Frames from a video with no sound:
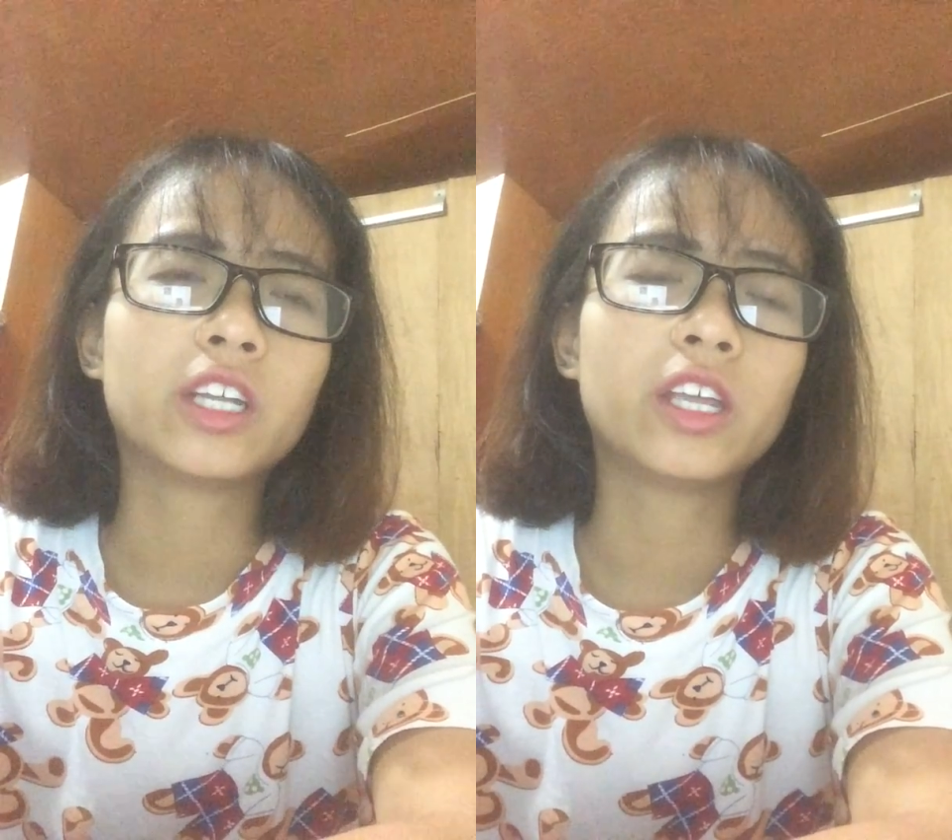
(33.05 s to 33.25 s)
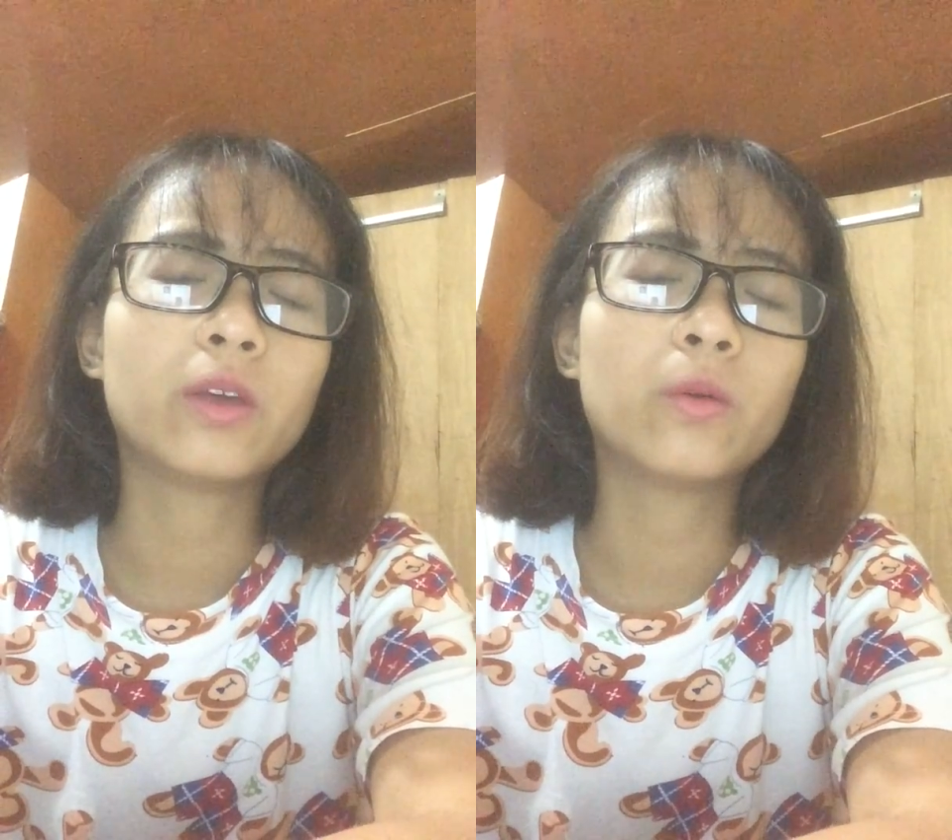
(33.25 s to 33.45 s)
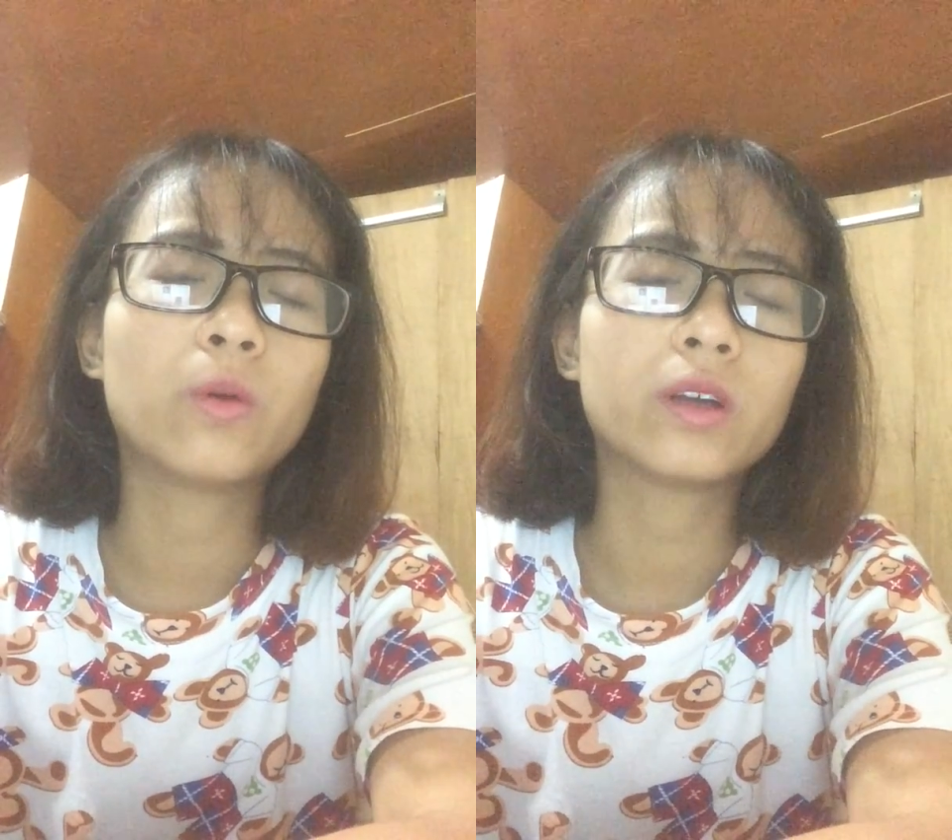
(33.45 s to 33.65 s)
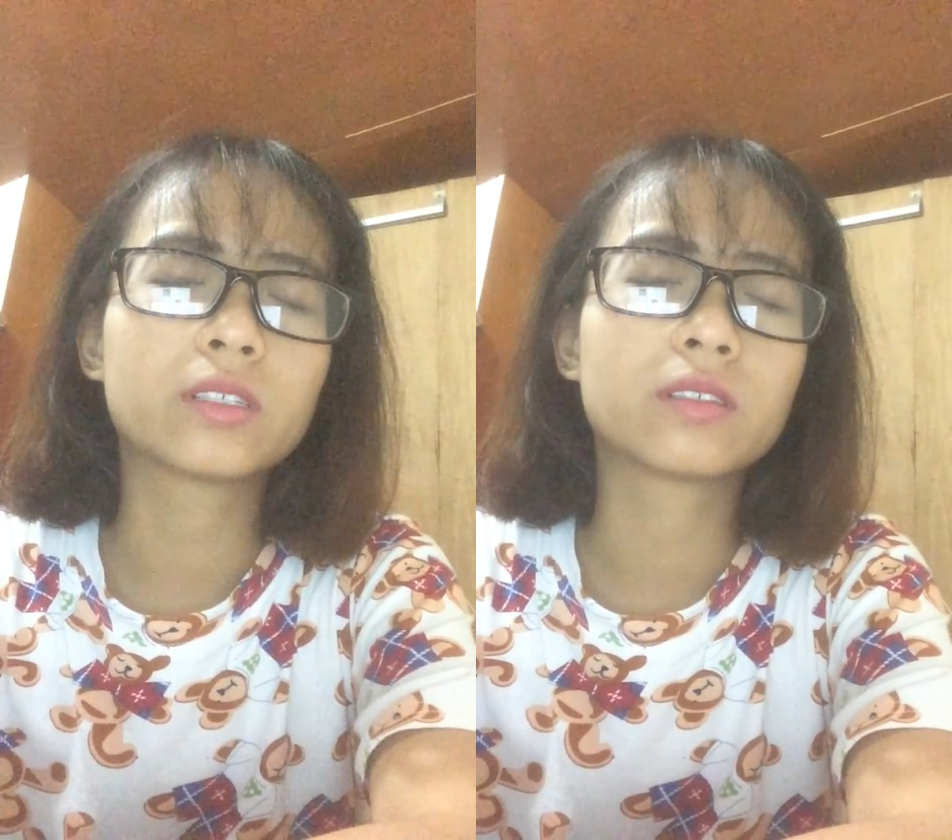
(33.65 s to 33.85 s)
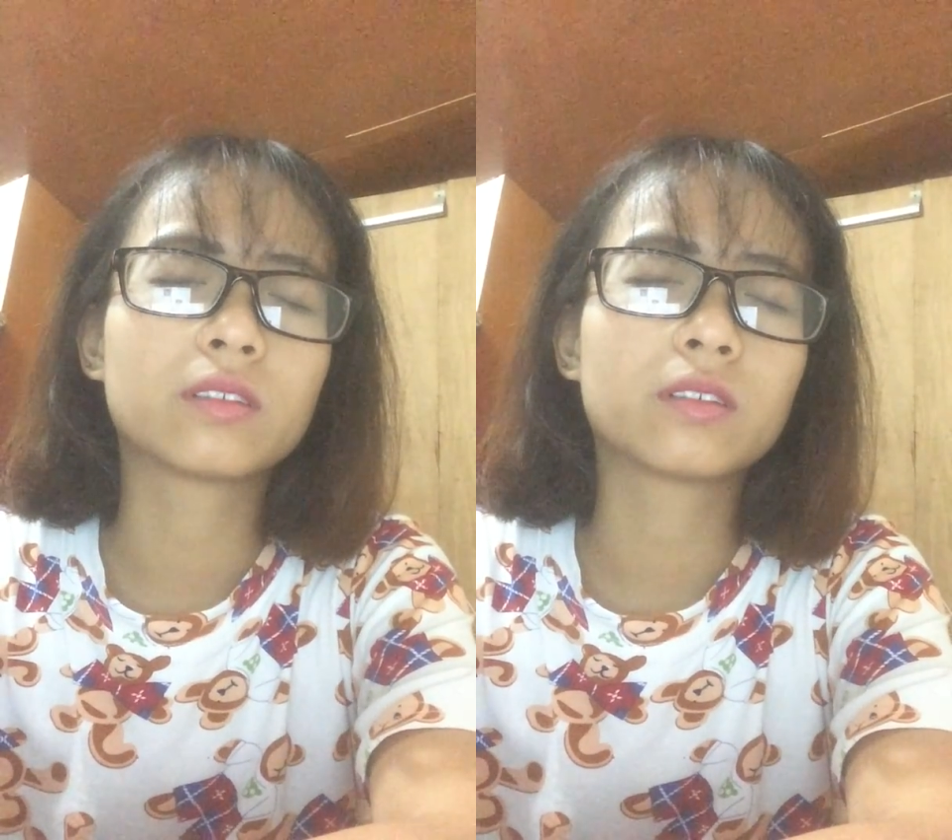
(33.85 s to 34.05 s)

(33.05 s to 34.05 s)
He works